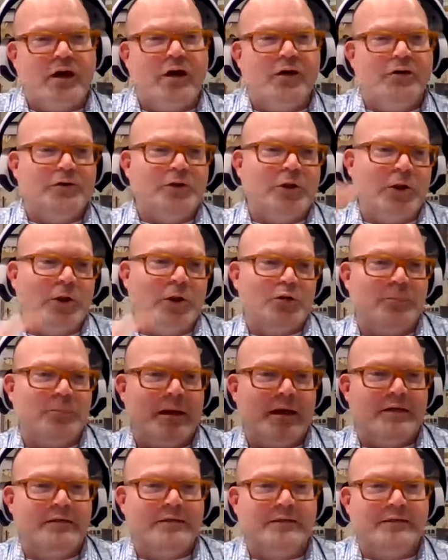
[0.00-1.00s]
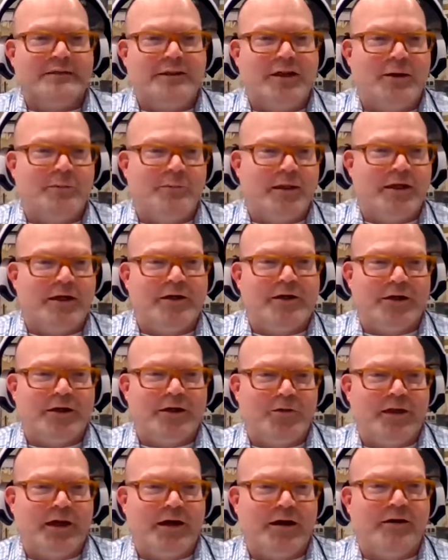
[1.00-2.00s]
altos, basses, come here,
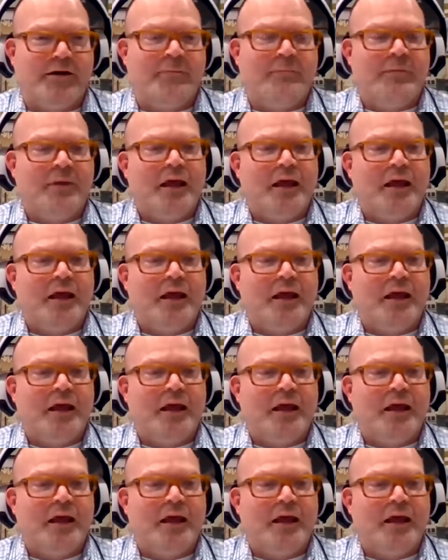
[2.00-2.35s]
go there.